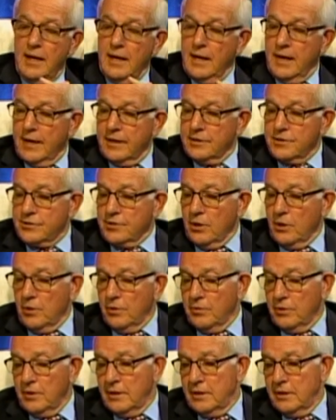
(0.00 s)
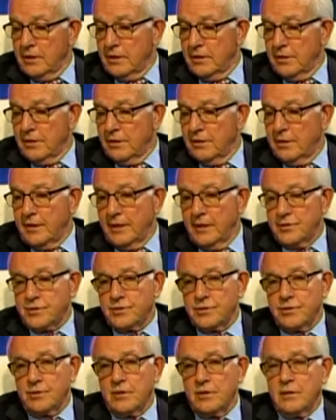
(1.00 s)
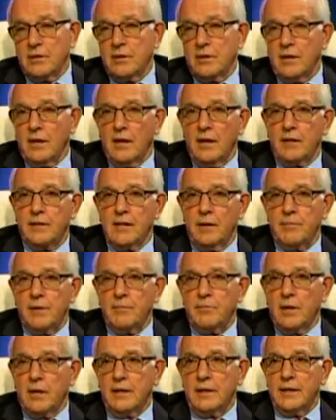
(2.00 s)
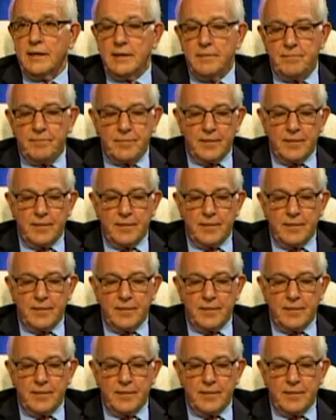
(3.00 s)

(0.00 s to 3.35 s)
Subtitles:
And so this coming Monday,